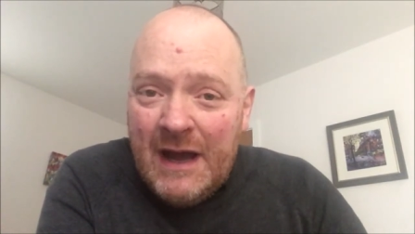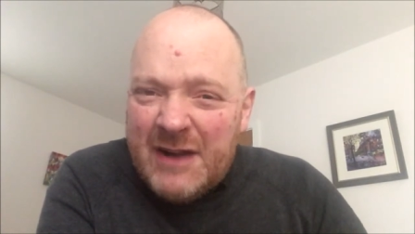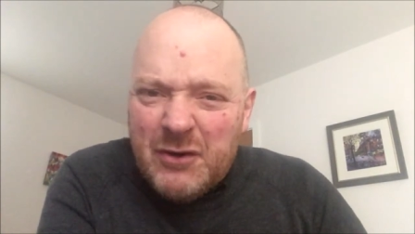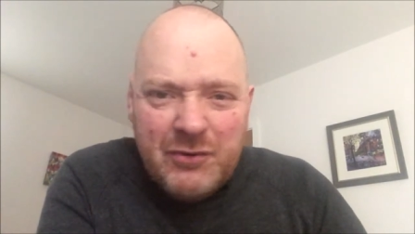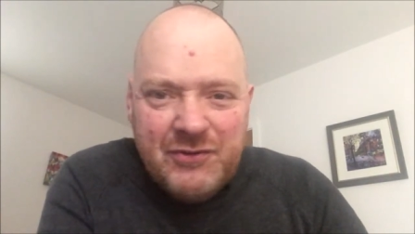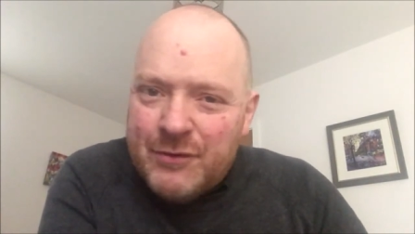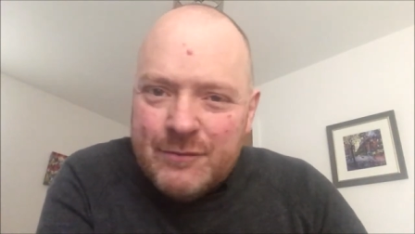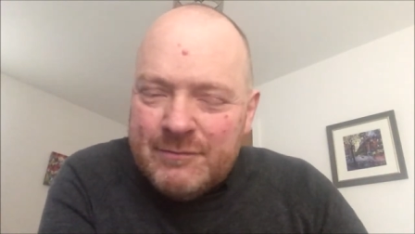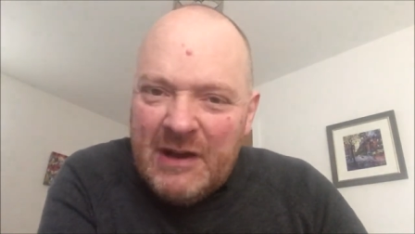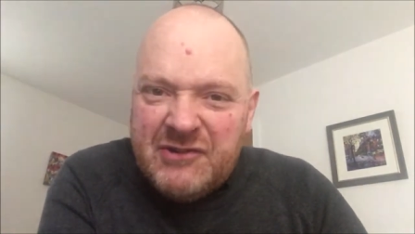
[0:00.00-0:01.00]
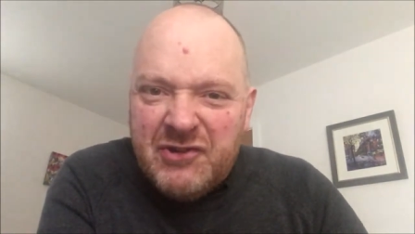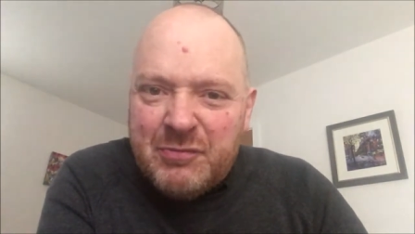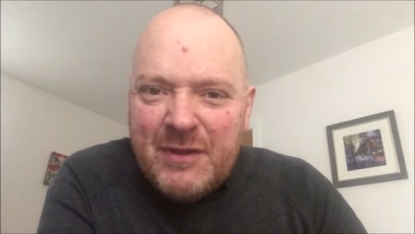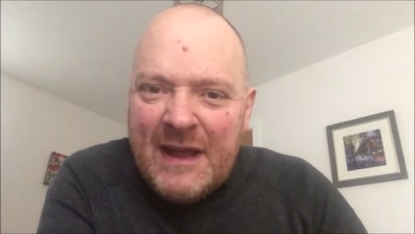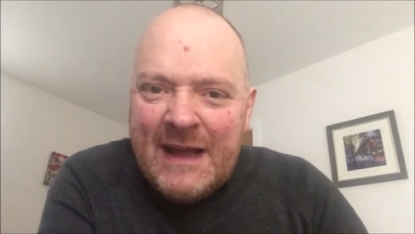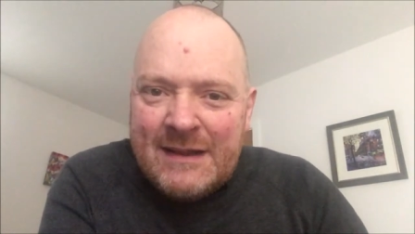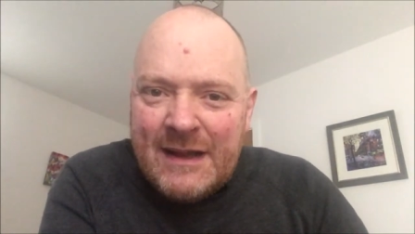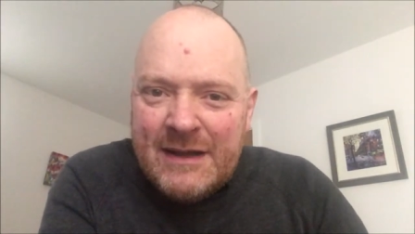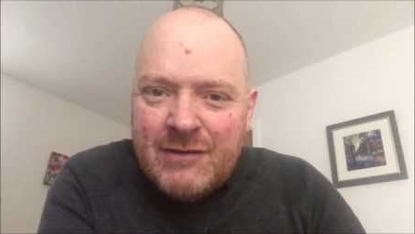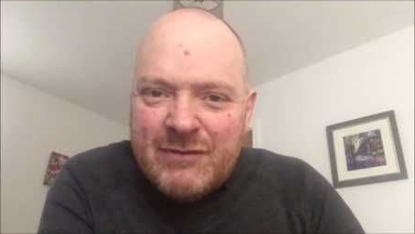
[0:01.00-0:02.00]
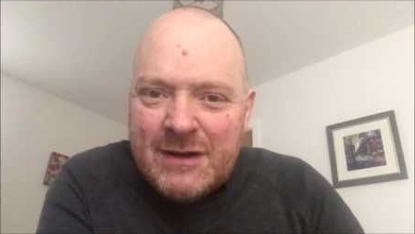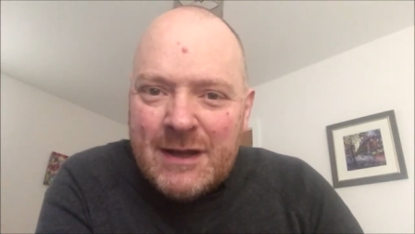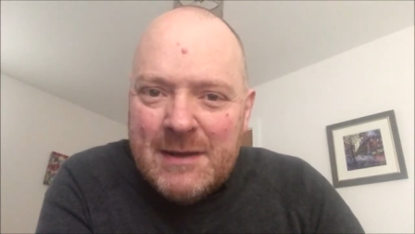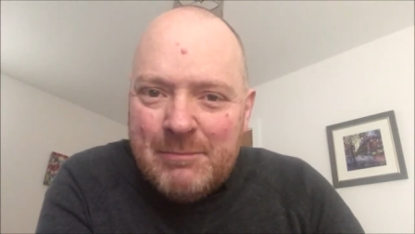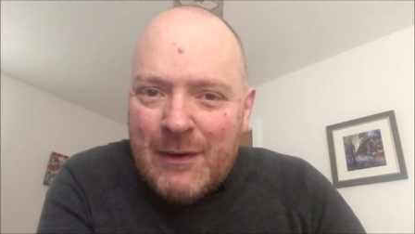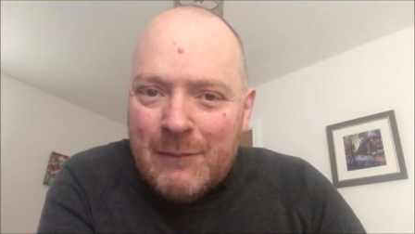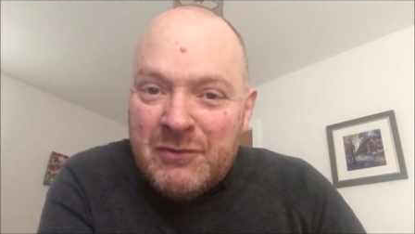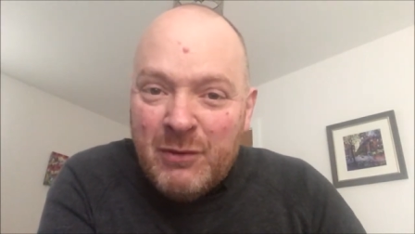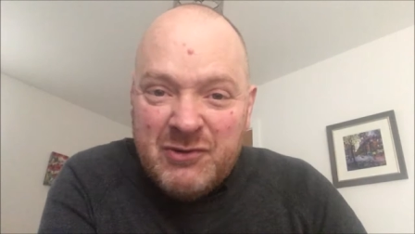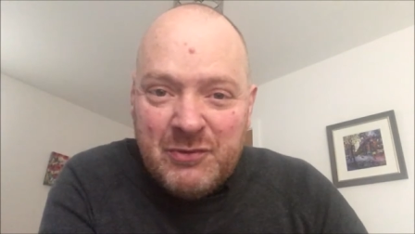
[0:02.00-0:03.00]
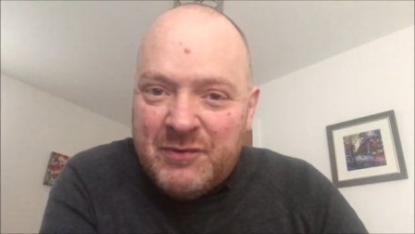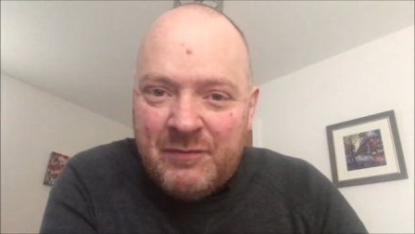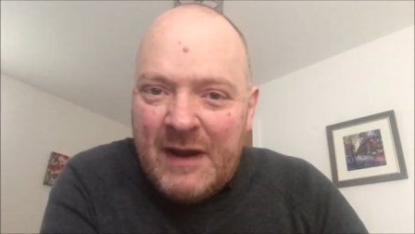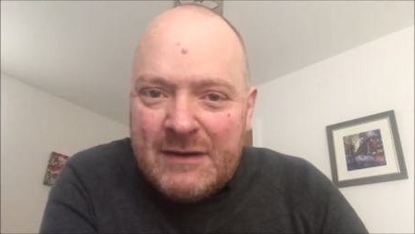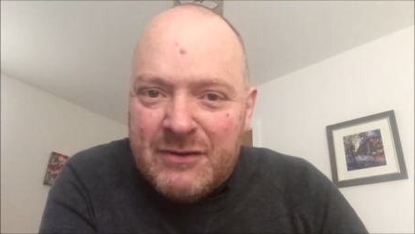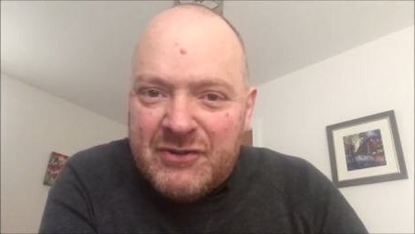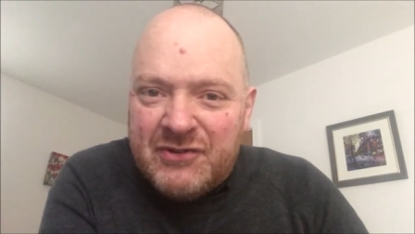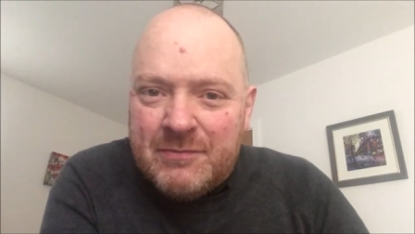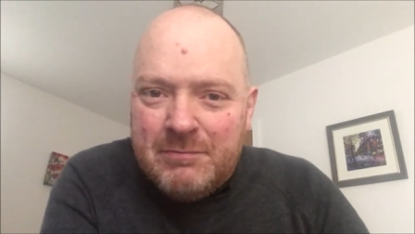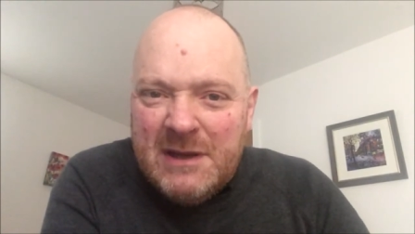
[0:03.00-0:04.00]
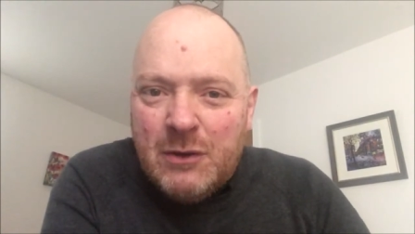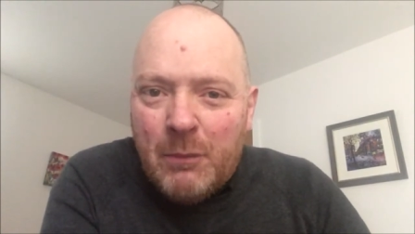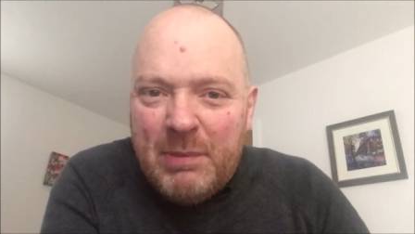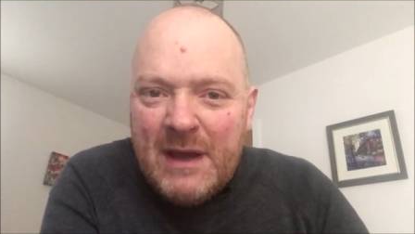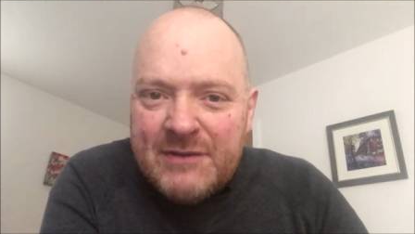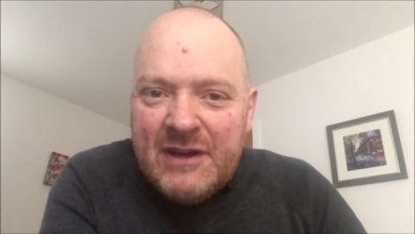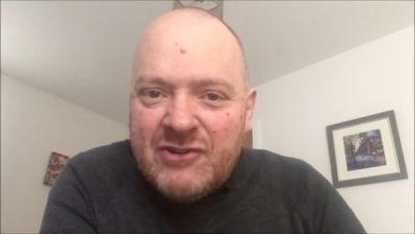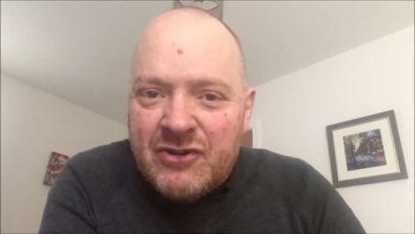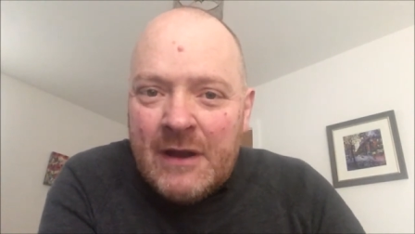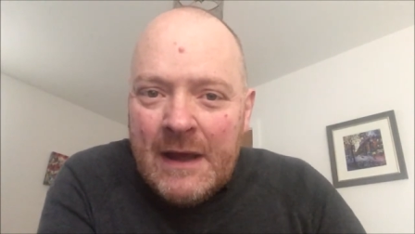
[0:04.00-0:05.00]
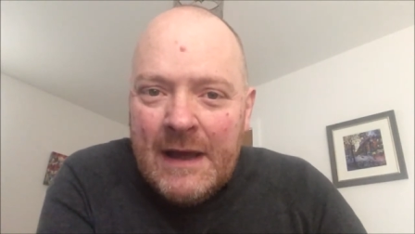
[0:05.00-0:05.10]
and also issues with the headlight and rear light bulbs, which was frankly just me not paying attention,